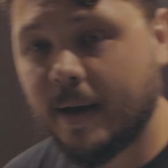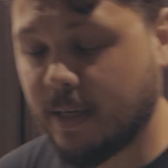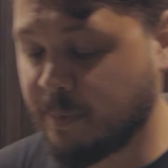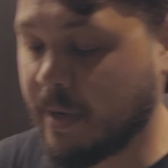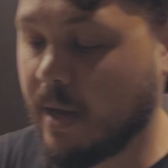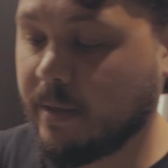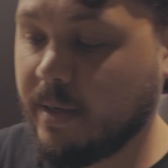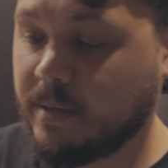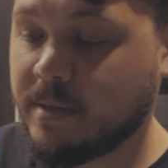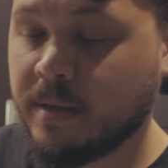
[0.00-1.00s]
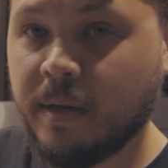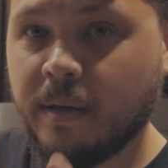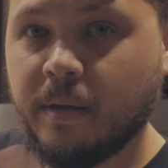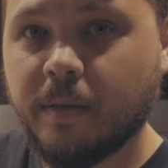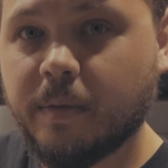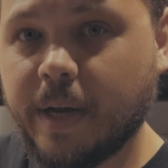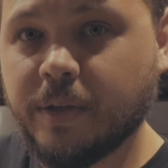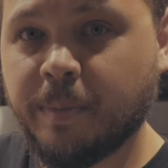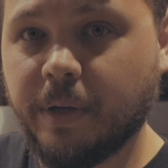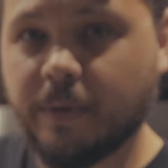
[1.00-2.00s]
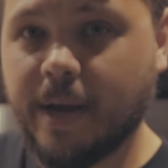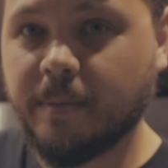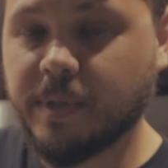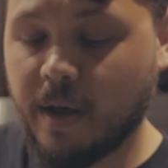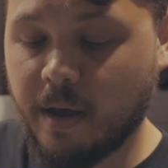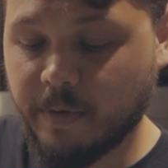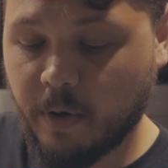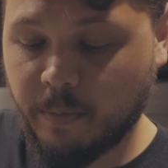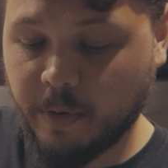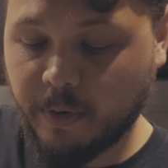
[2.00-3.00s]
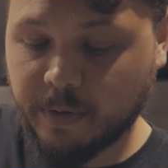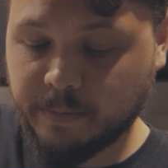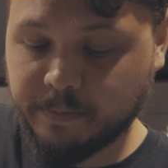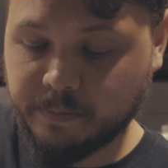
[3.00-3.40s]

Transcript: last but not least, 300 milligrams of oat milk.